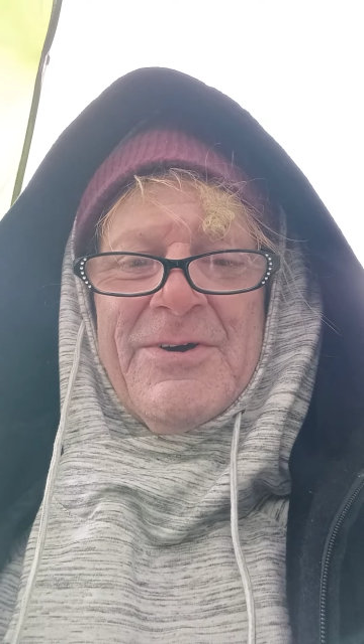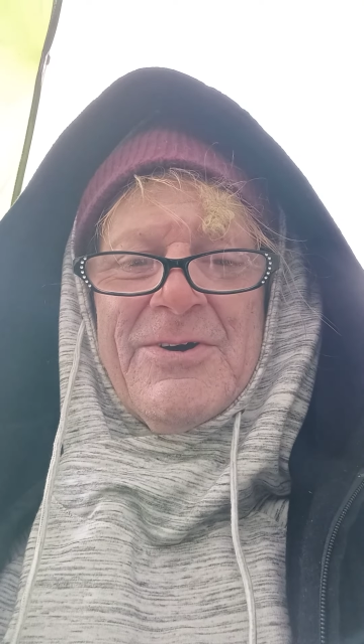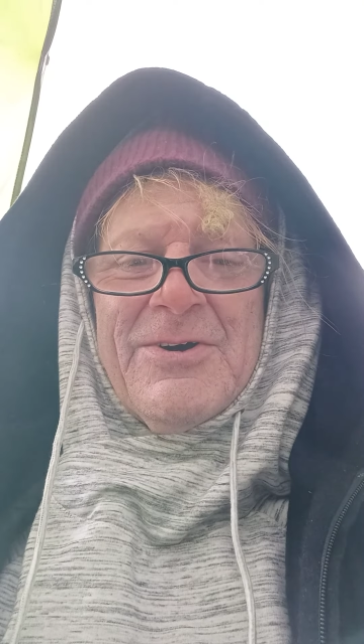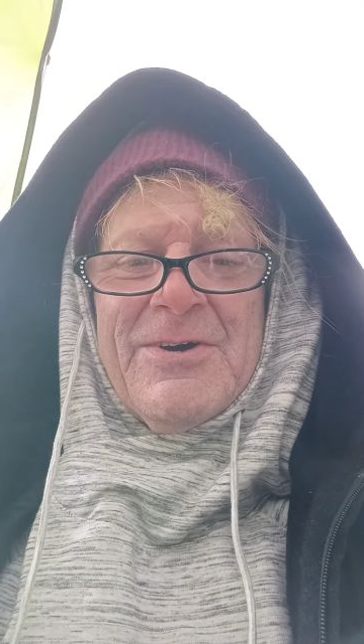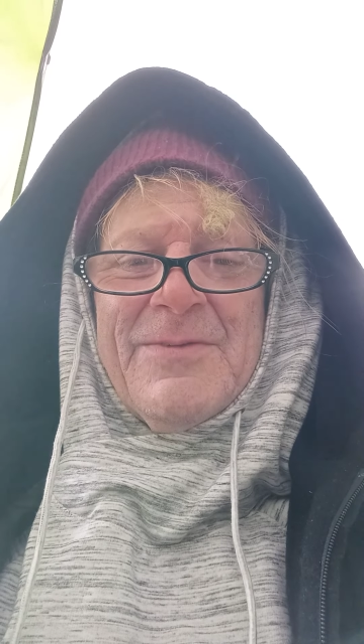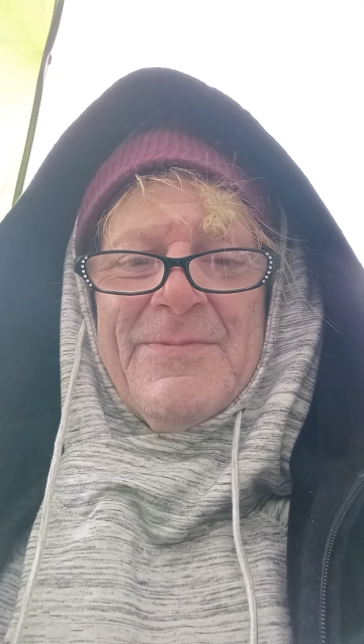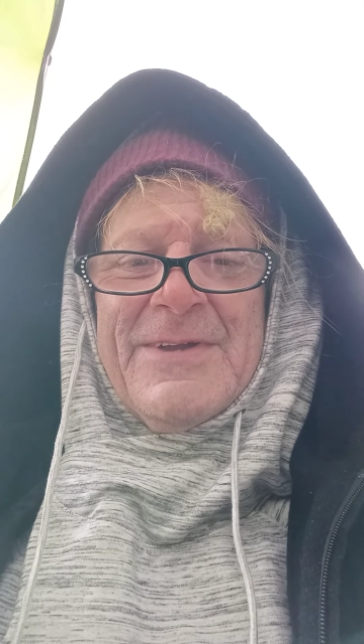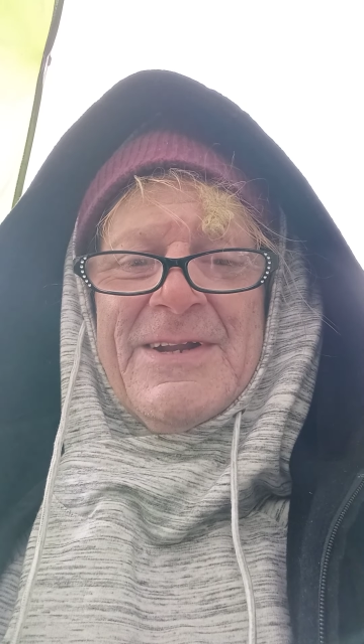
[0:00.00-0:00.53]
of
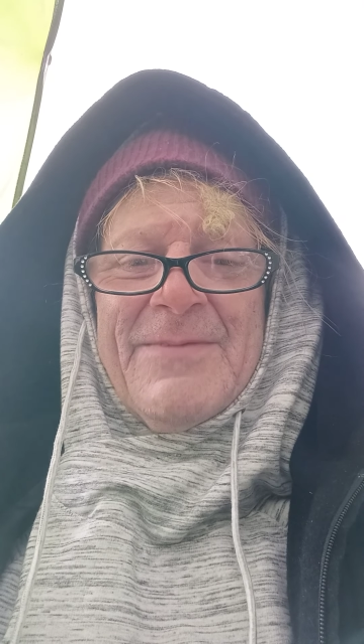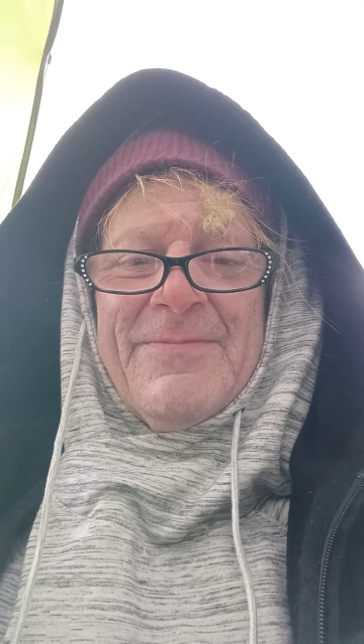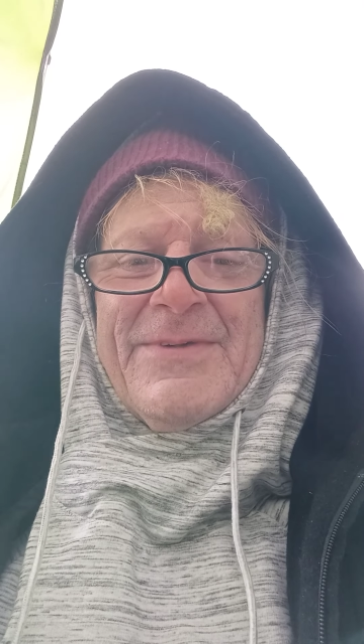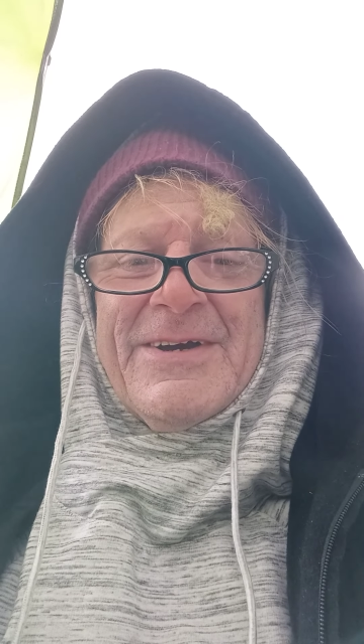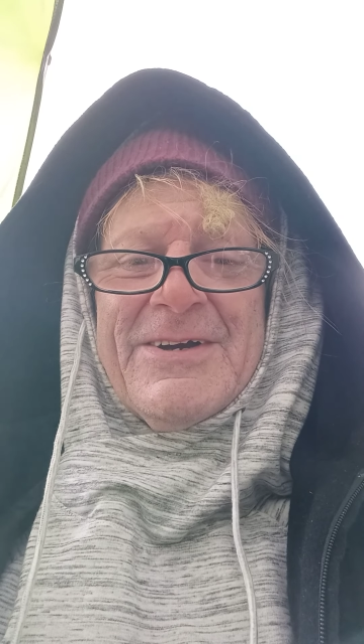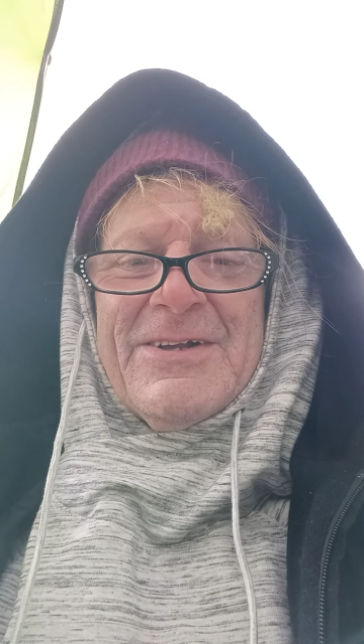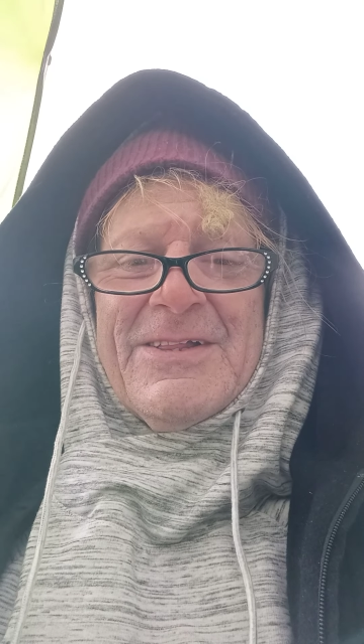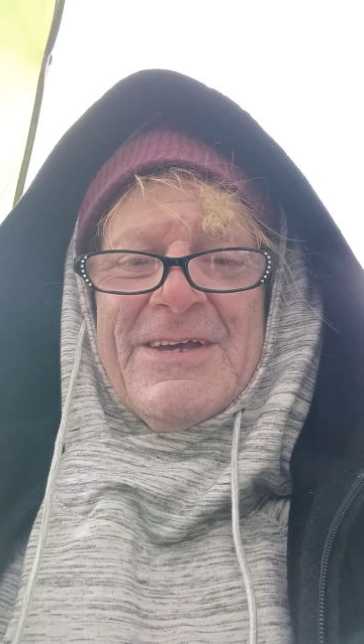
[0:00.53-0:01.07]
herb, and I
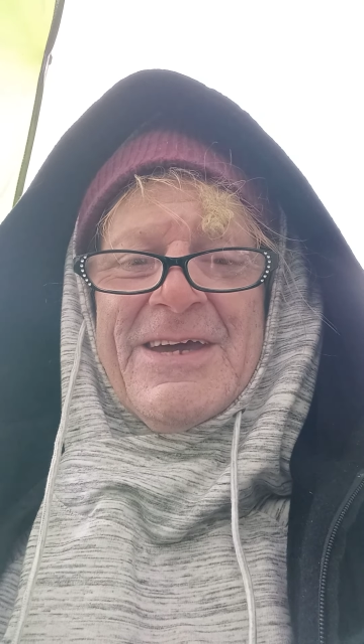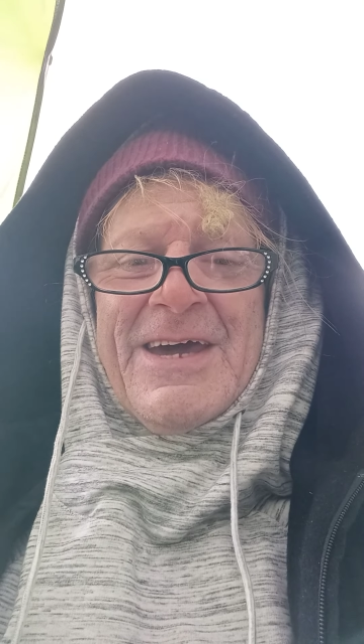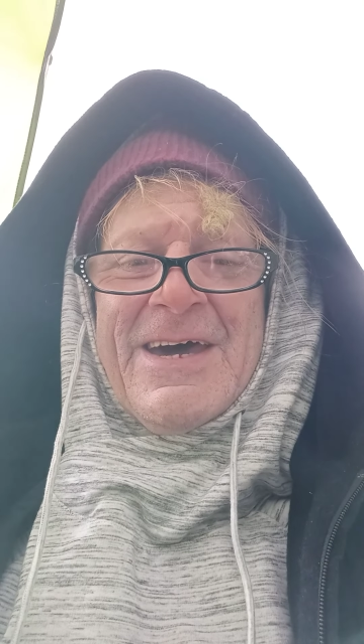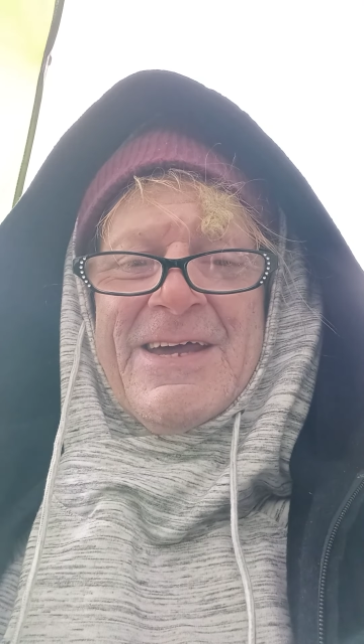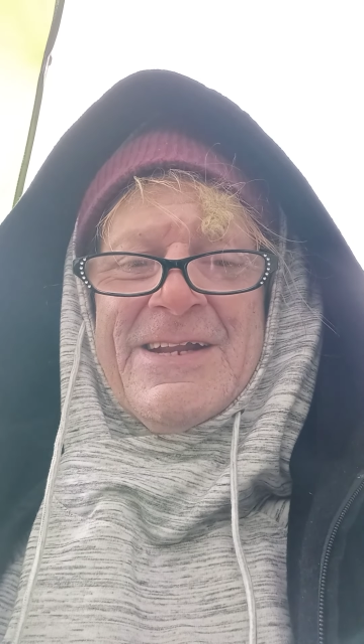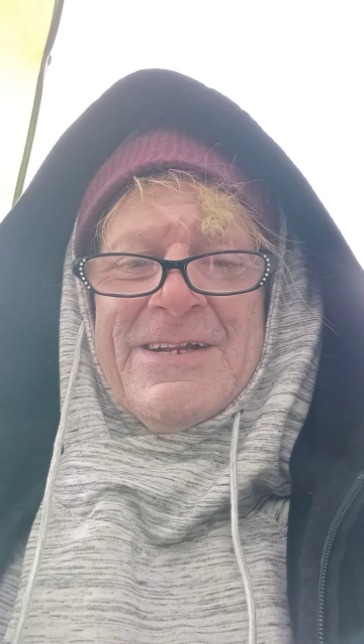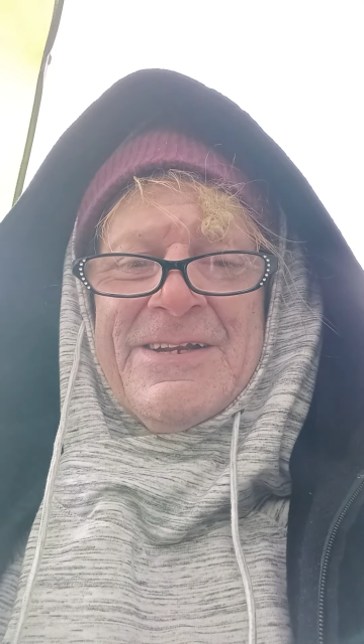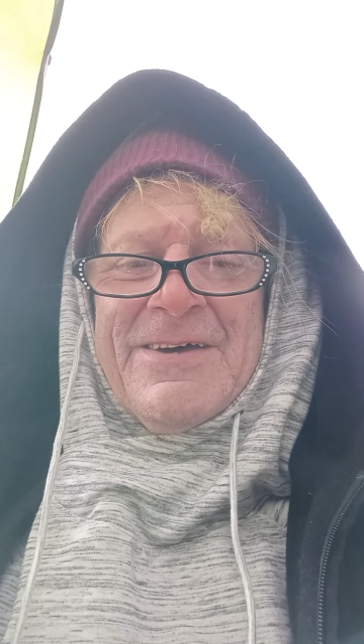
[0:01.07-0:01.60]
barely
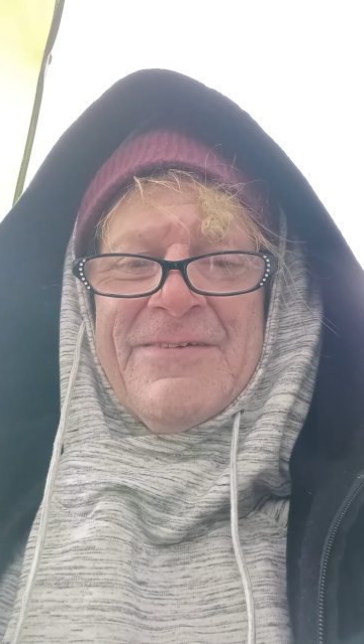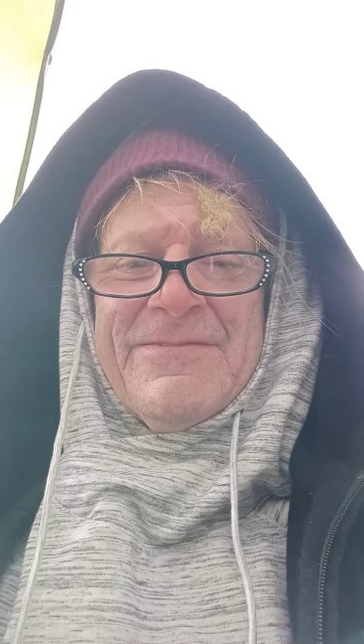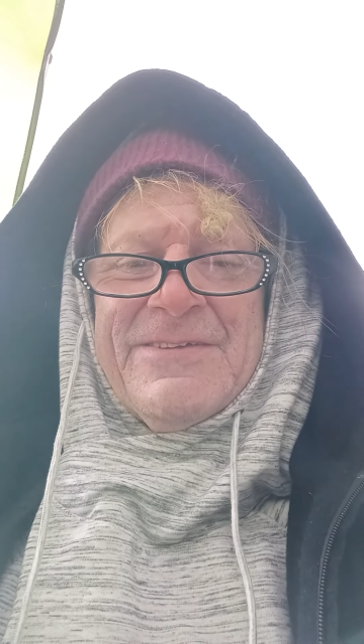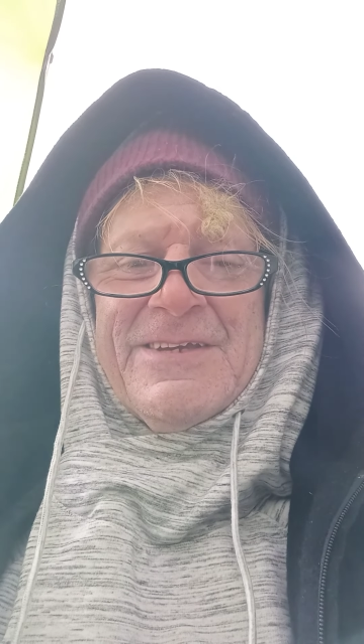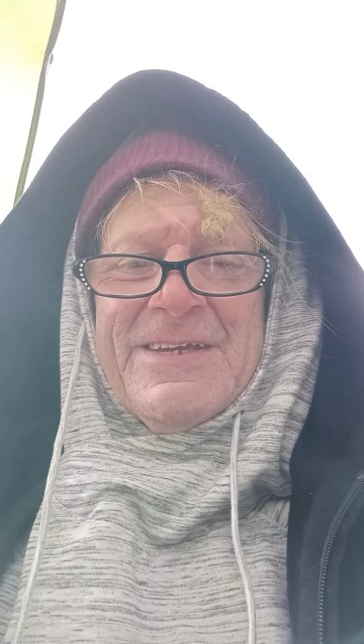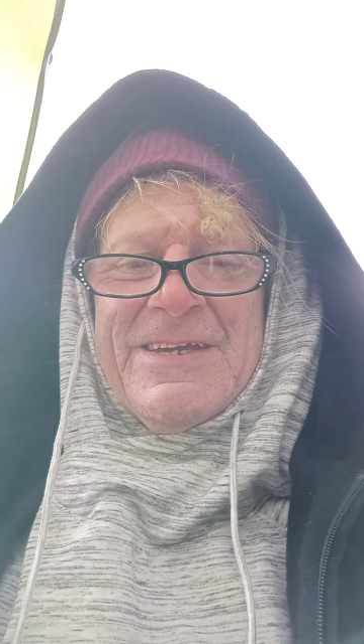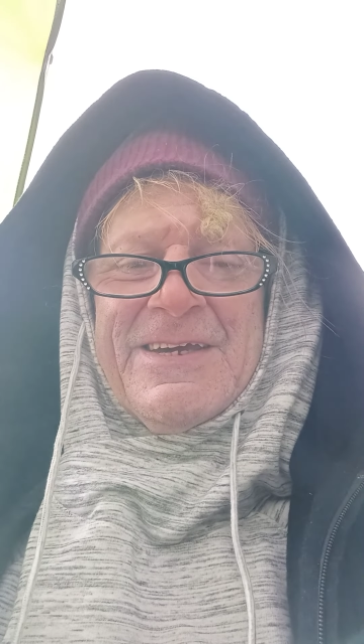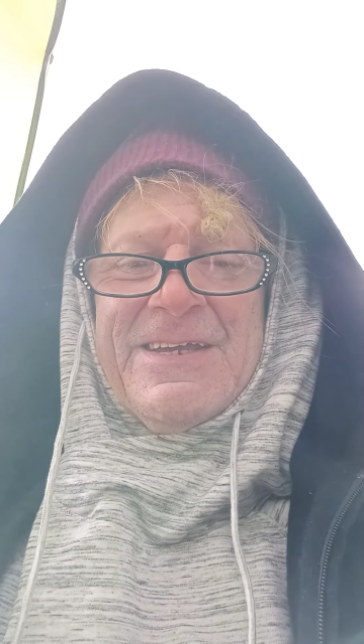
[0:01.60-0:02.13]
had enough
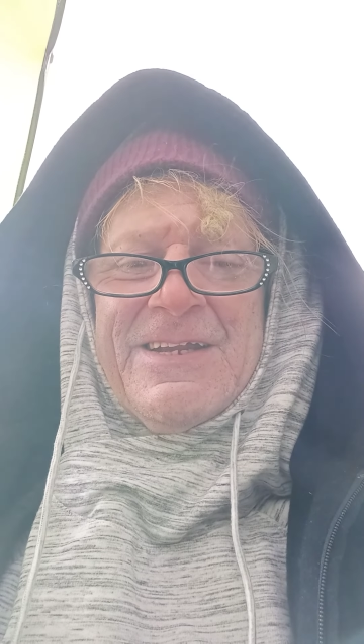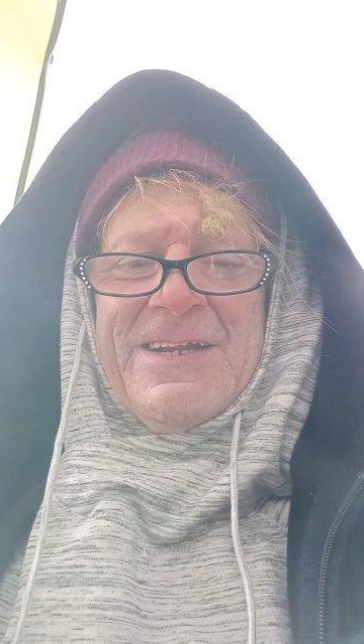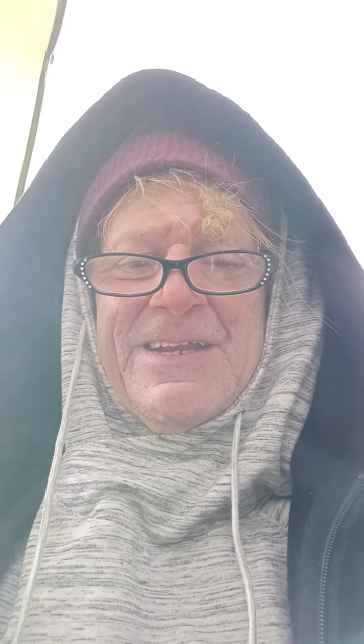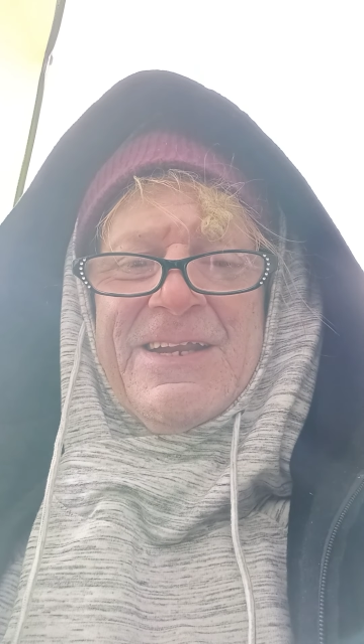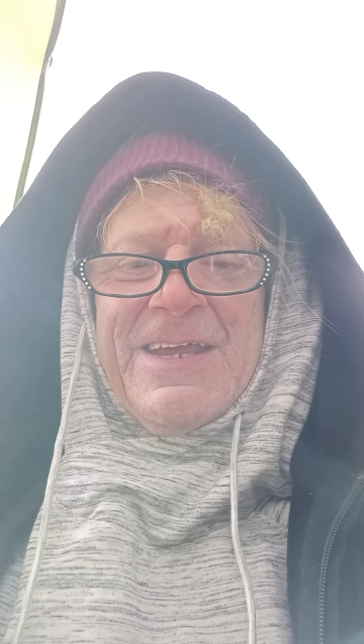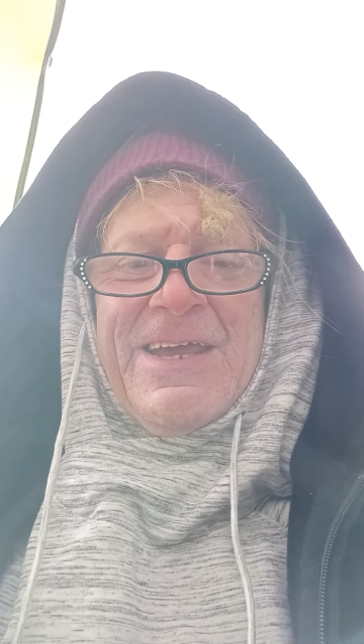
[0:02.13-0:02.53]
to get it.